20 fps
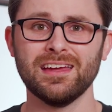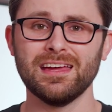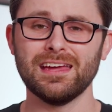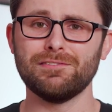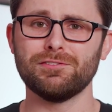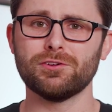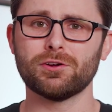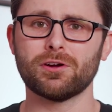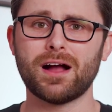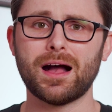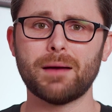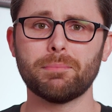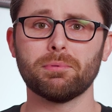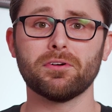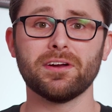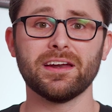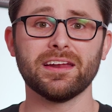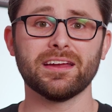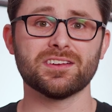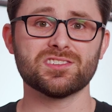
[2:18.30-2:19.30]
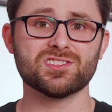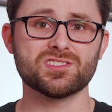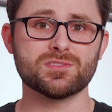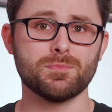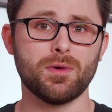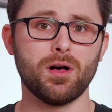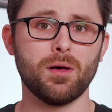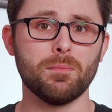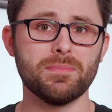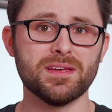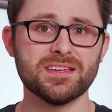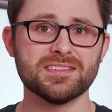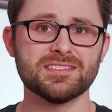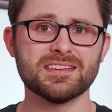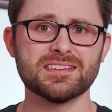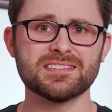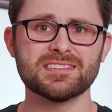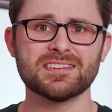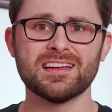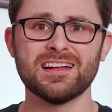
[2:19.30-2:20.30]
If you're operating a small
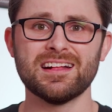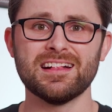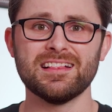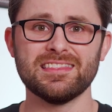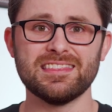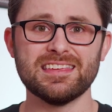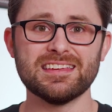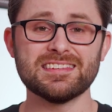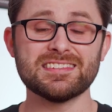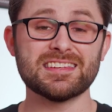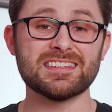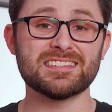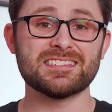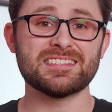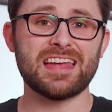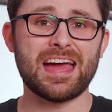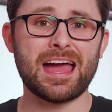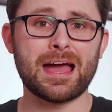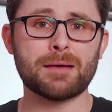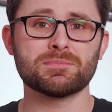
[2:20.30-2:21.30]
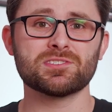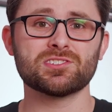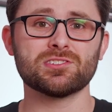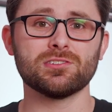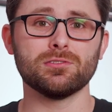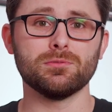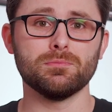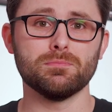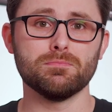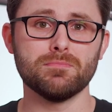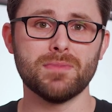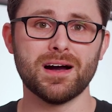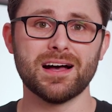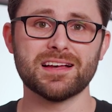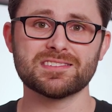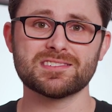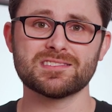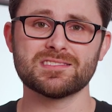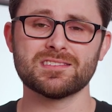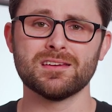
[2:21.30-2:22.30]
business, this is an absolute
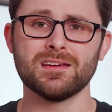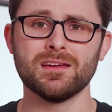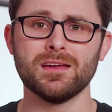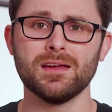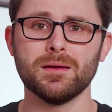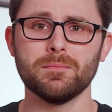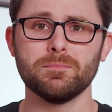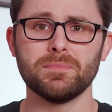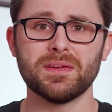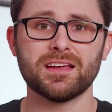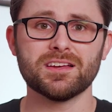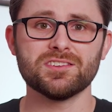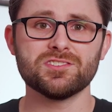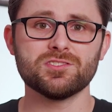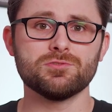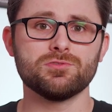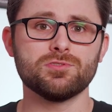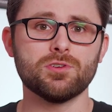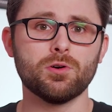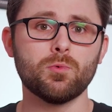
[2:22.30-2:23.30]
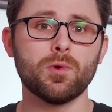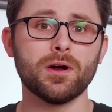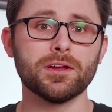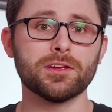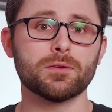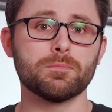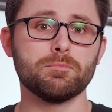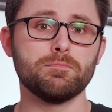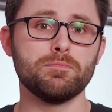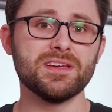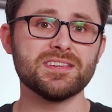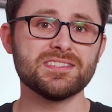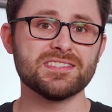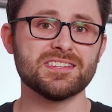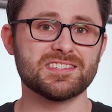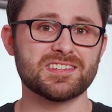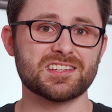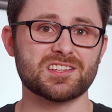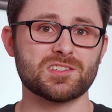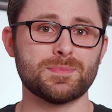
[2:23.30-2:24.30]
must because you don't want your
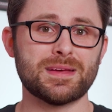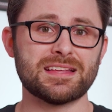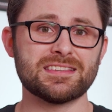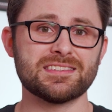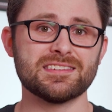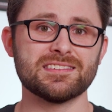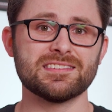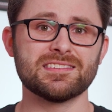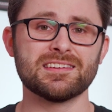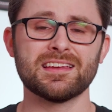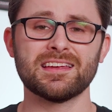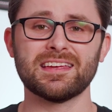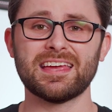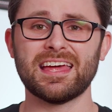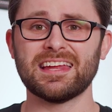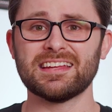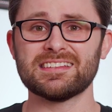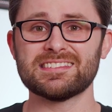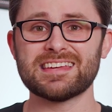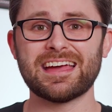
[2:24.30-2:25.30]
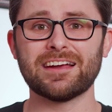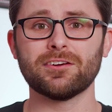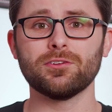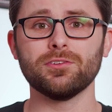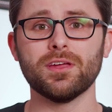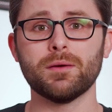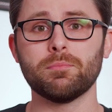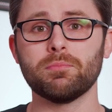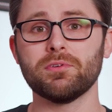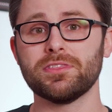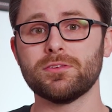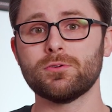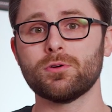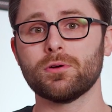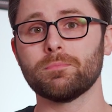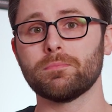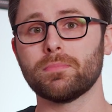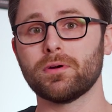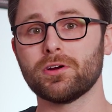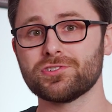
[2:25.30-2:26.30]
business expenses getting tangled up with
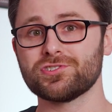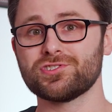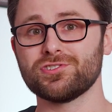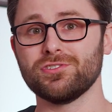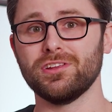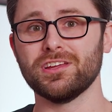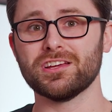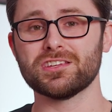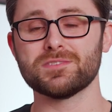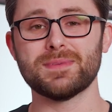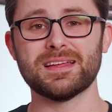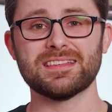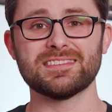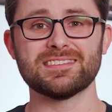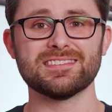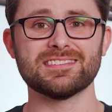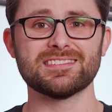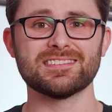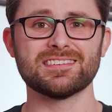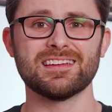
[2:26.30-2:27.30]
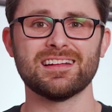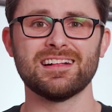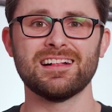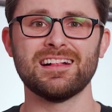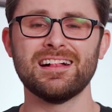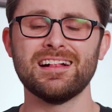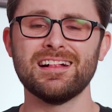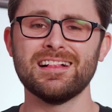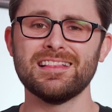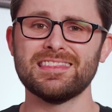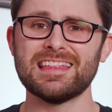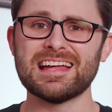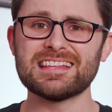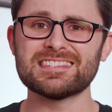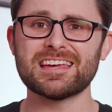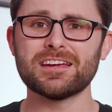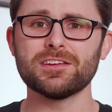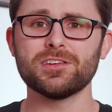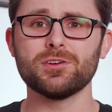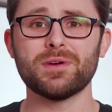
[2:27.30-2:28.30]
your personal expenses.
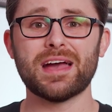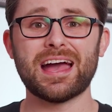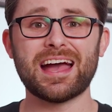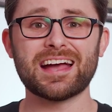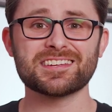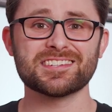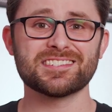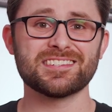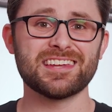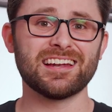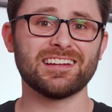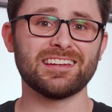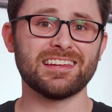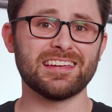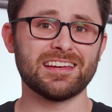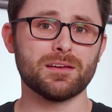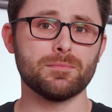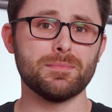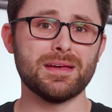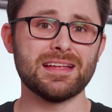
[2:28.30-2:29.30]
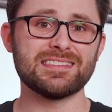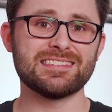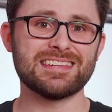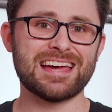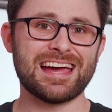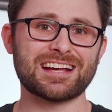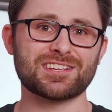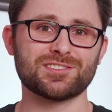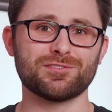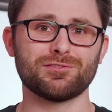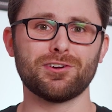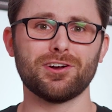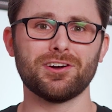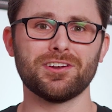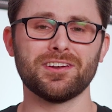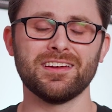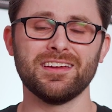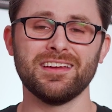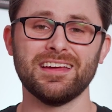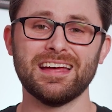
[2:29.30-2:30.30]
That's how you accidentally commit tax
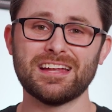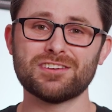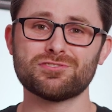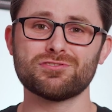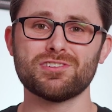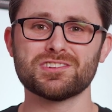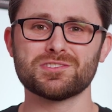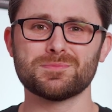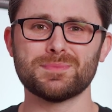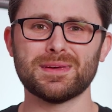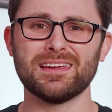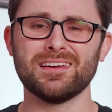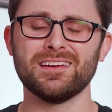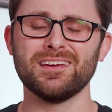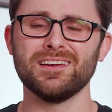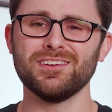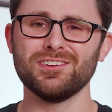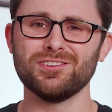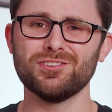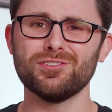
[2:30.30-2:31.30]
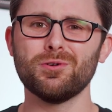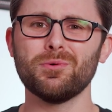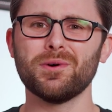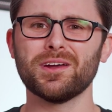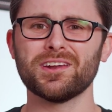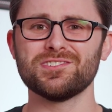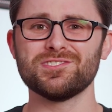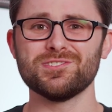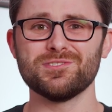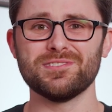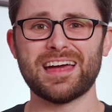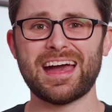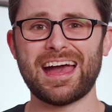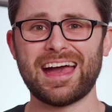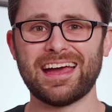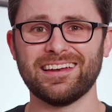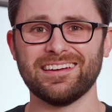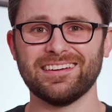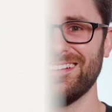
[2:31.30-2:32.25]
fraud. And trust me, you don't want to do that.